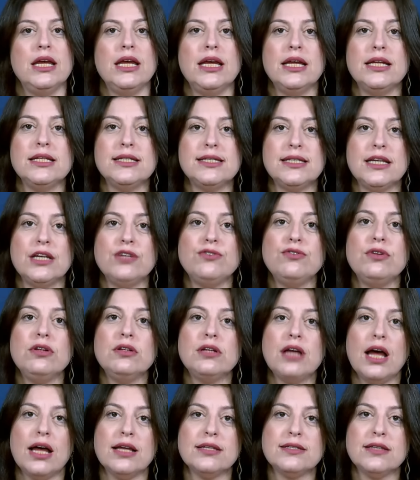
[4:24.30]
In central
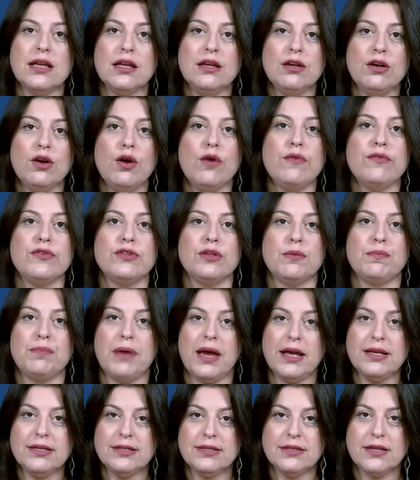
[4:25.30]
Gaza, over the
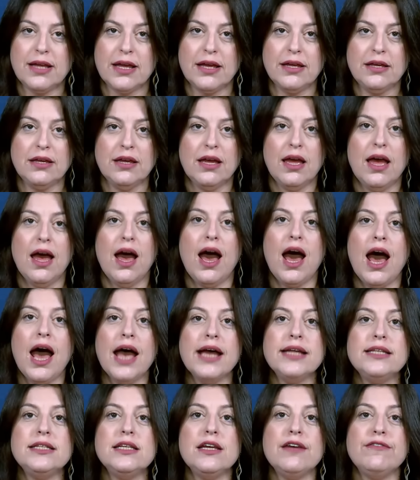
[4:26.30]
past day,
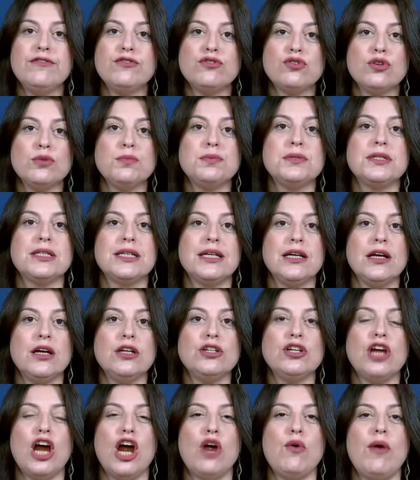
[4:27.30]
IDF troops
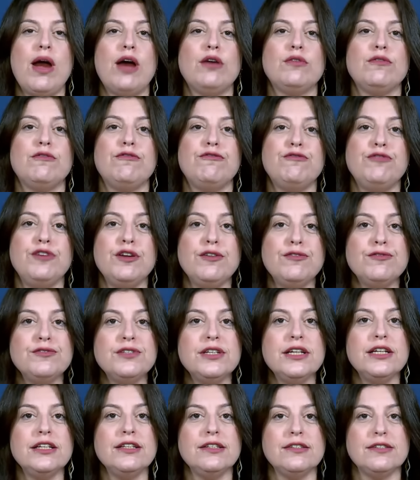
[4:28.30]
killed around
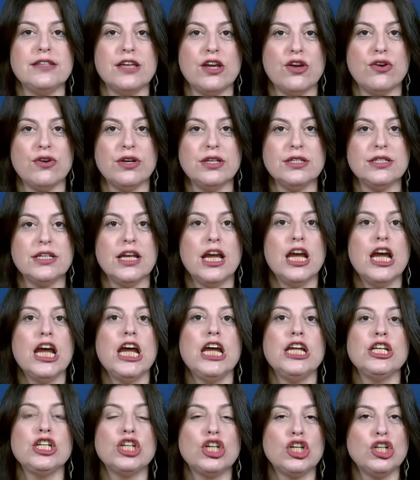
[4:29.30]
15 terrorists
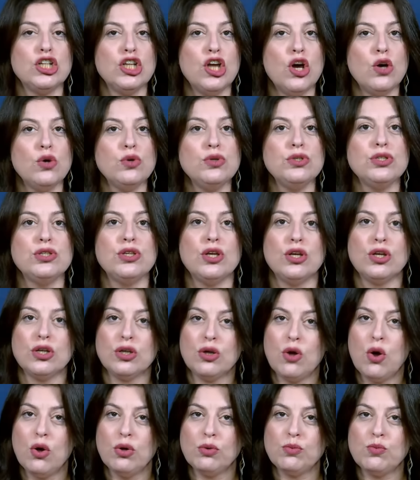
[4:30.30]
in close
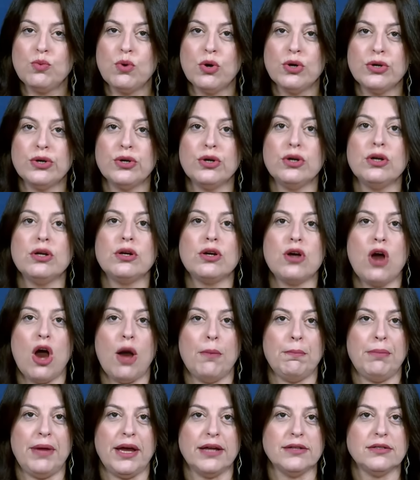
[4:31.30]
quarter
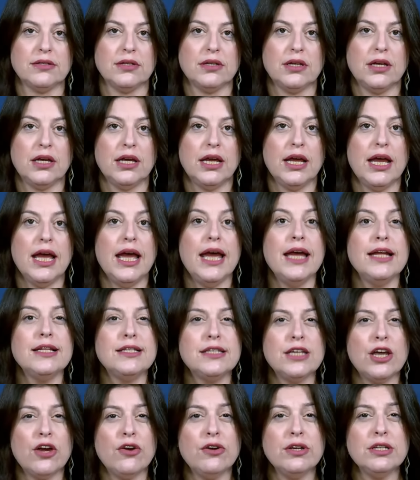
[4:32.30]
combat. A
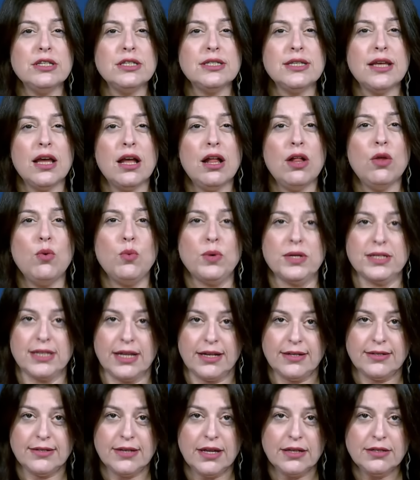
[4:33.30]
terrorist cell was
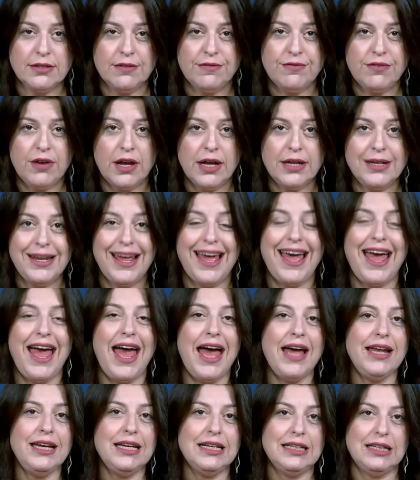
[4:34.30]
identified
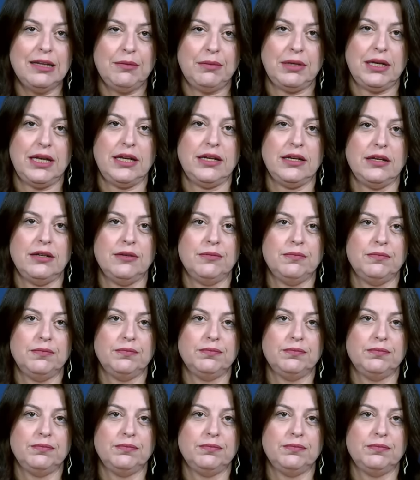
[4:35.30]
and eliminated.